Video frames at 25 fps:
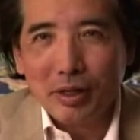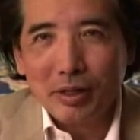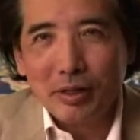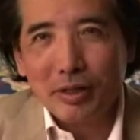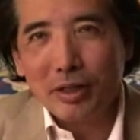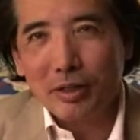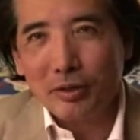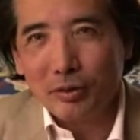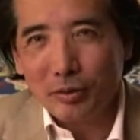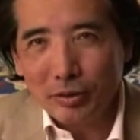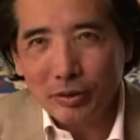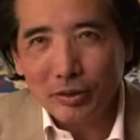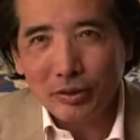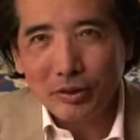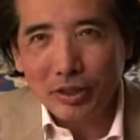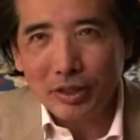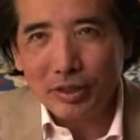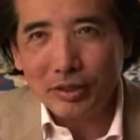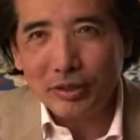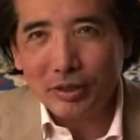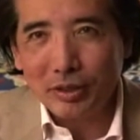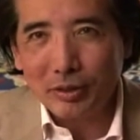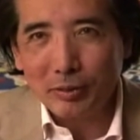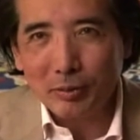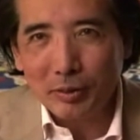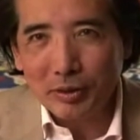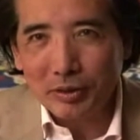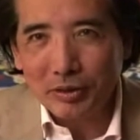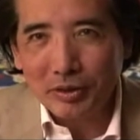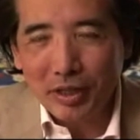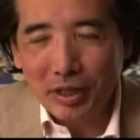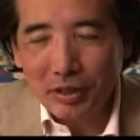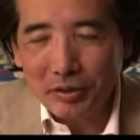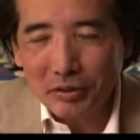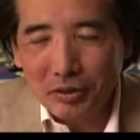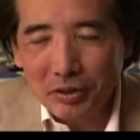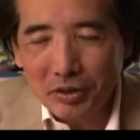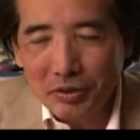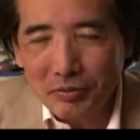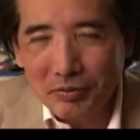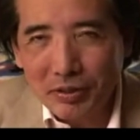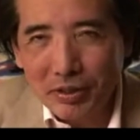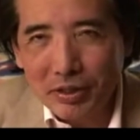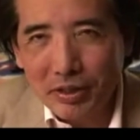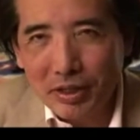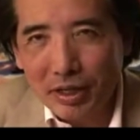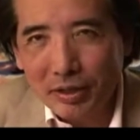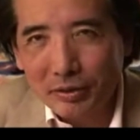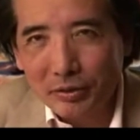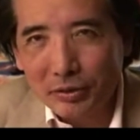in those days, it was actually
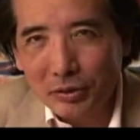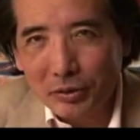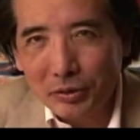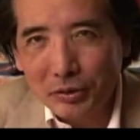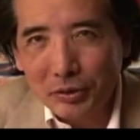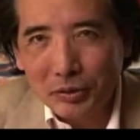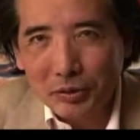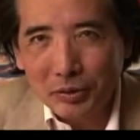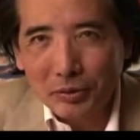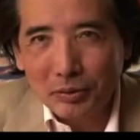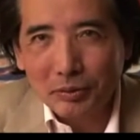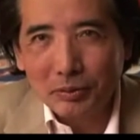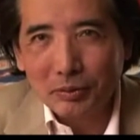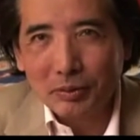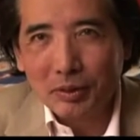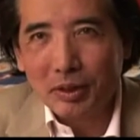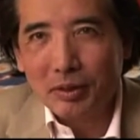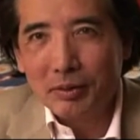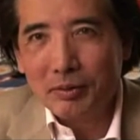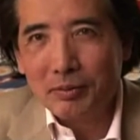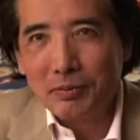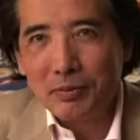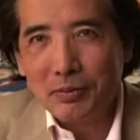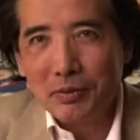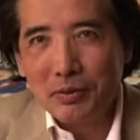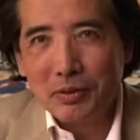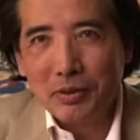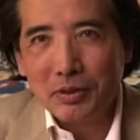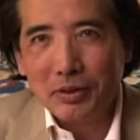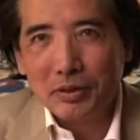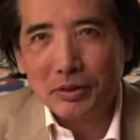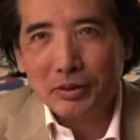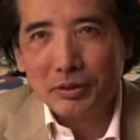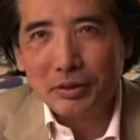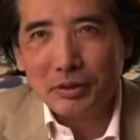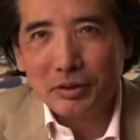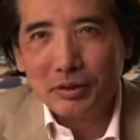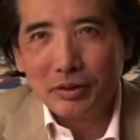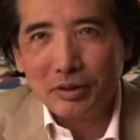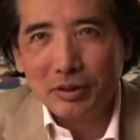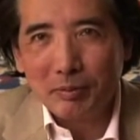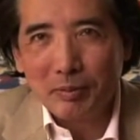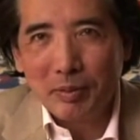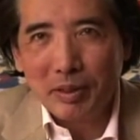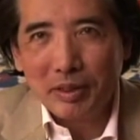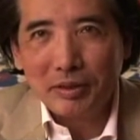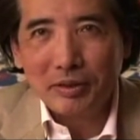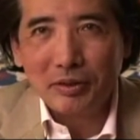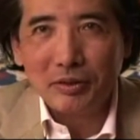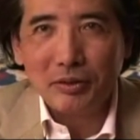very unusual for a
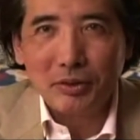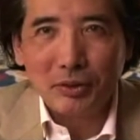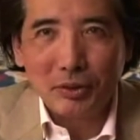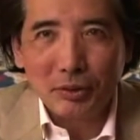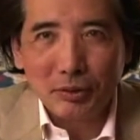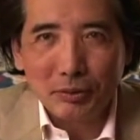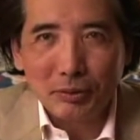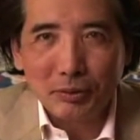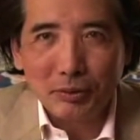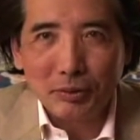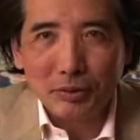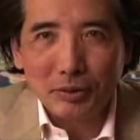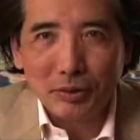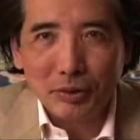Tibetan Tulku